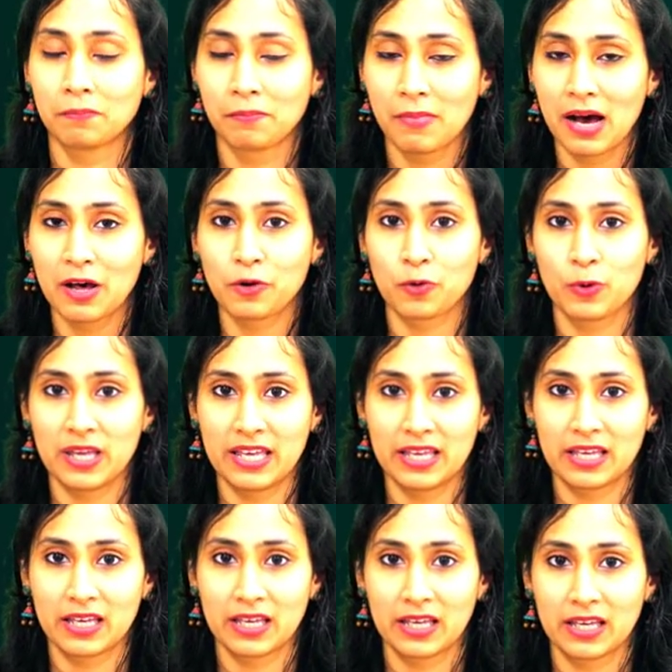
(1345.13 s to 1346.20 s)
Marui.
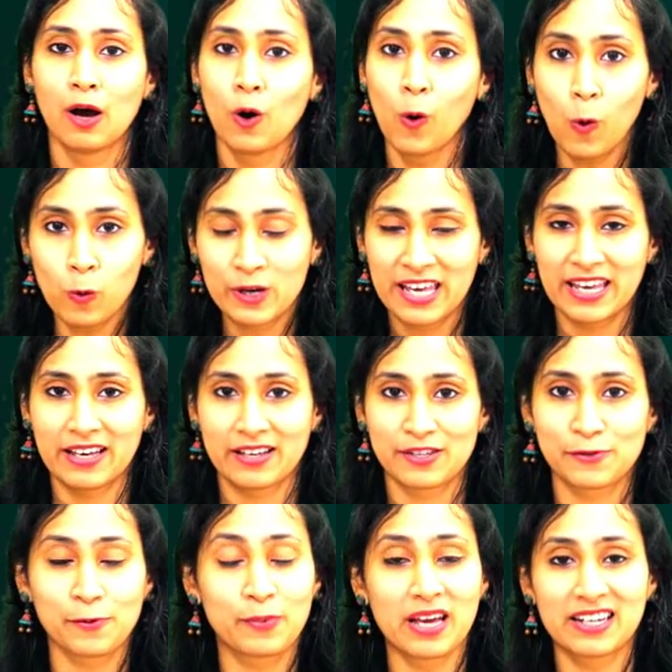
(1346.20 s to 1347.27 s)
Okay,
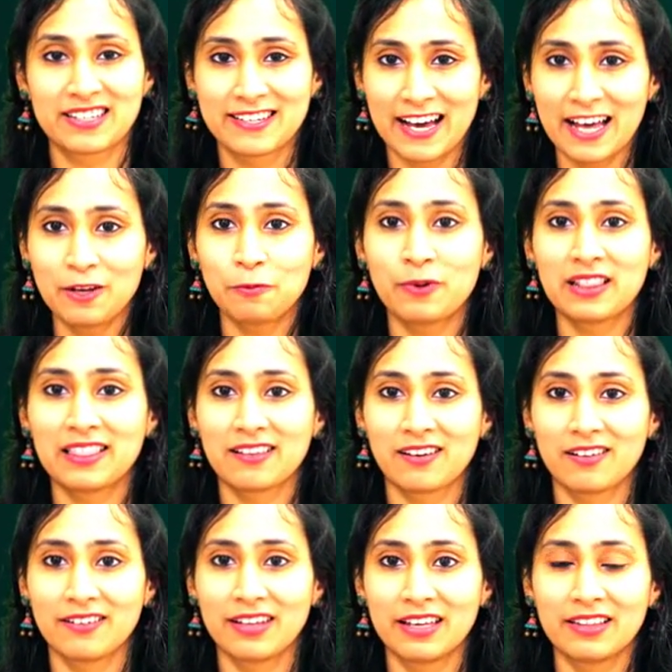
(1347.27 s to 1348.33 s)
so we are done with
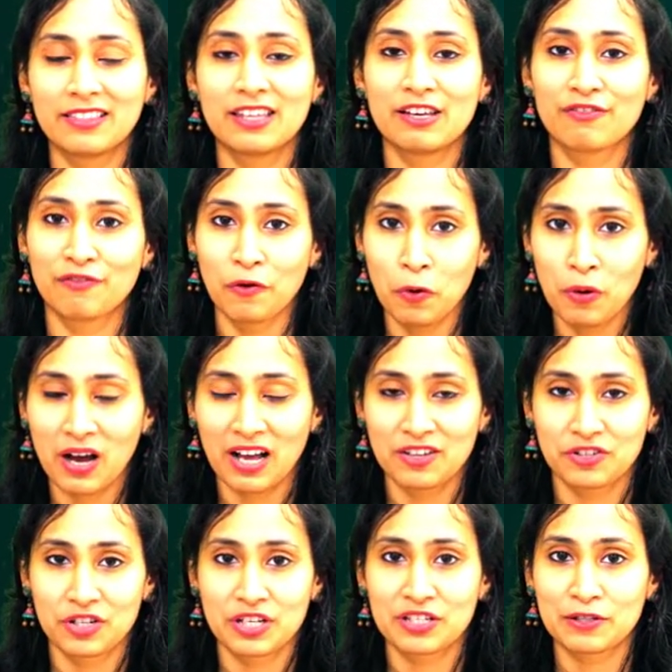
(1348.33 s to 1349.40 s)
learning the 4
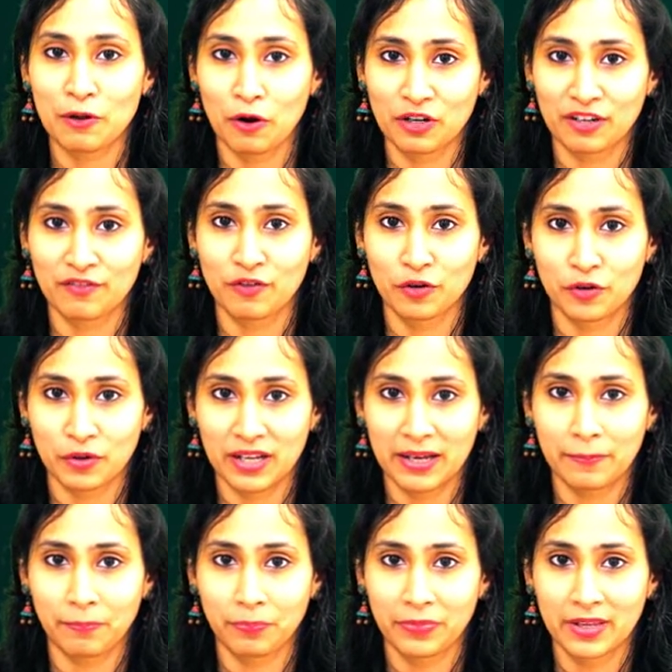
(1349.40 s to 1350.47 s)
kanjis slotted for
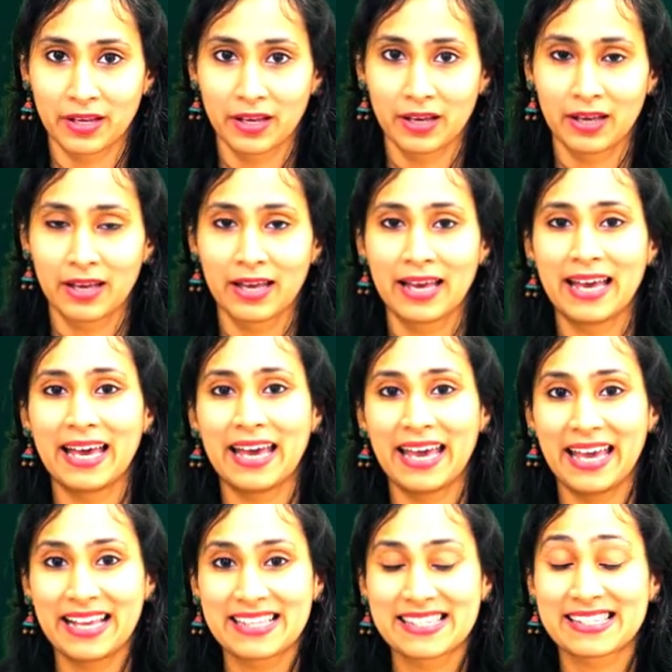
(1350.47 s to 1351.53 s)
today.
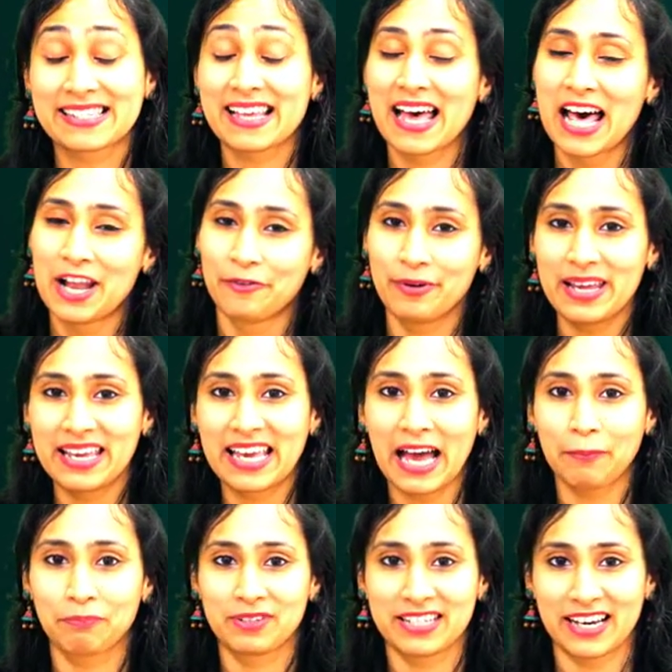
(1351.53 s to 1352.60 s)
It's
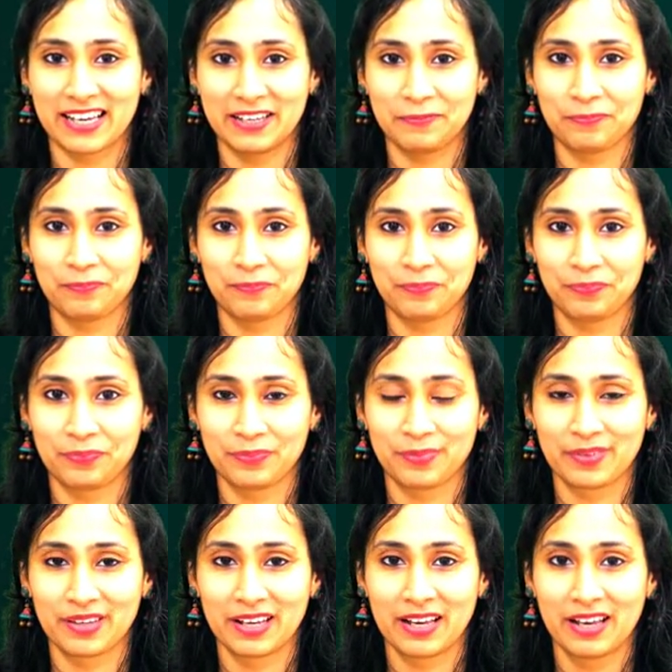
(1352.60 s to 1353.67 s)
recap time.
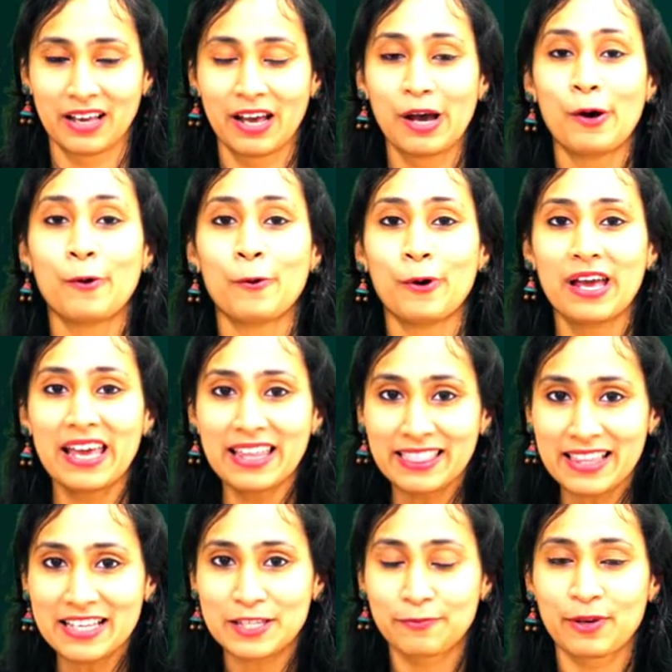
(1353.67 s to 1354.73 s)
In
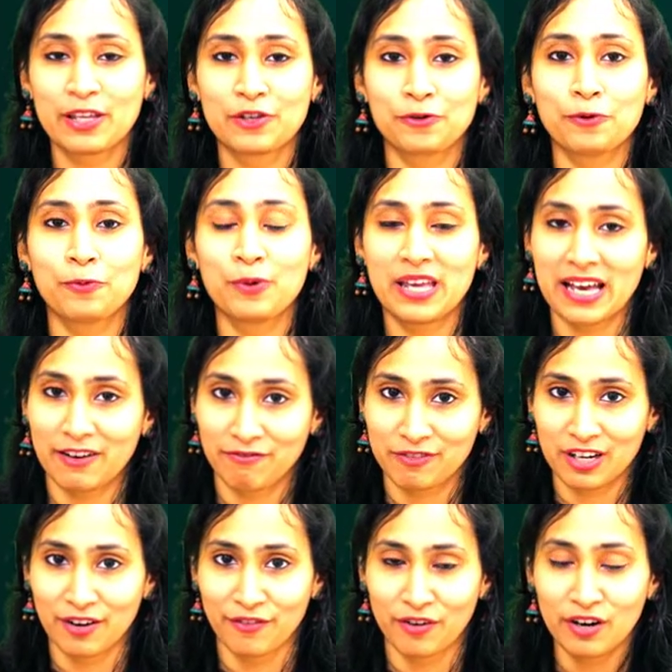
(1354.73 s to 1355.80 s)
this video, we have
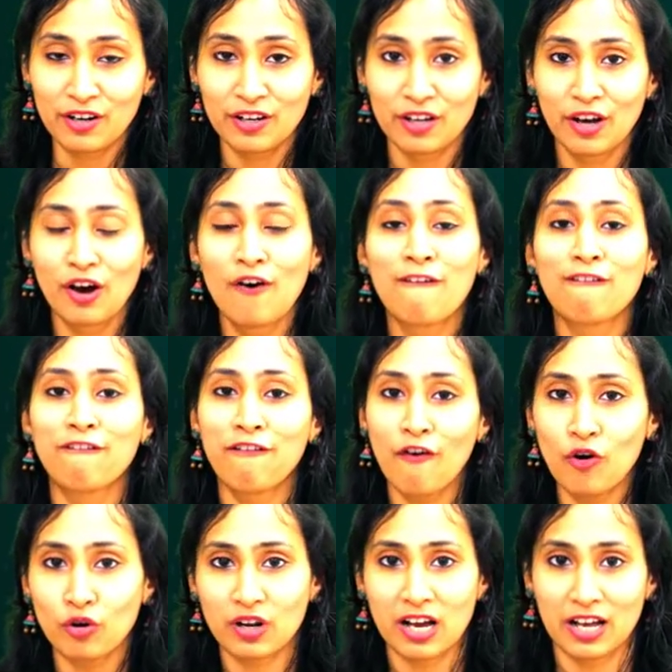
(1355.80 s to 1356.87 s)
covered
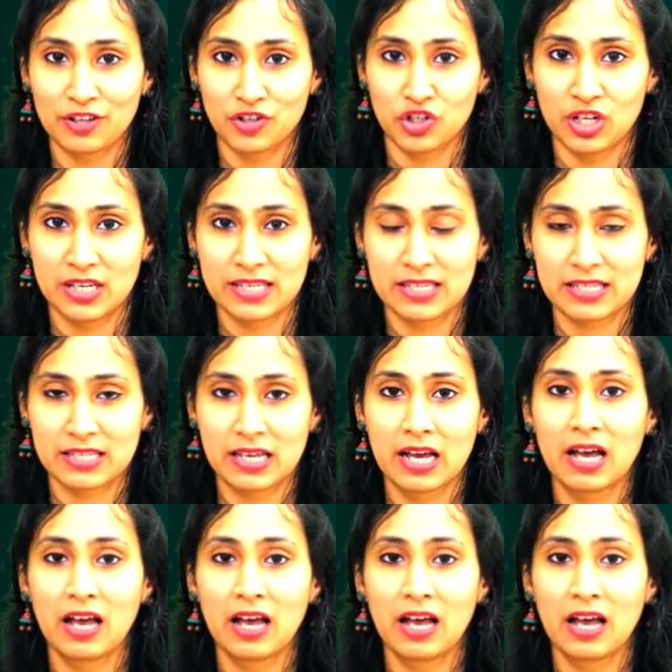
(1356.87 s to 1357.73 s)
4 kanjis.